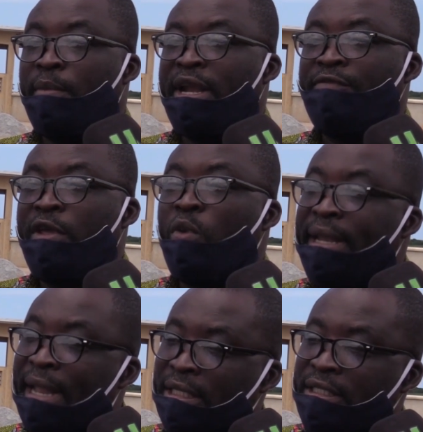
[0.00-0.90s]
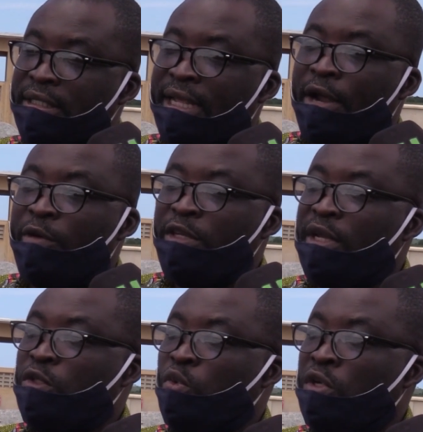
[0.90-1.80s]
But even with that, the
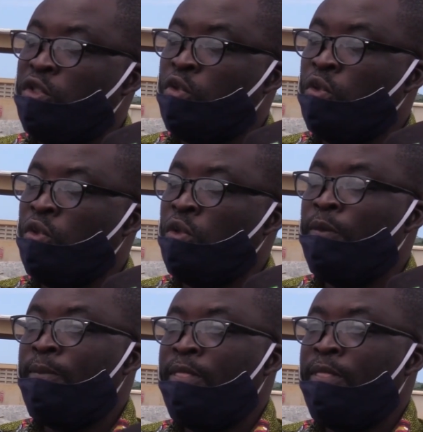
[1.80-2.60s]
arrangement was to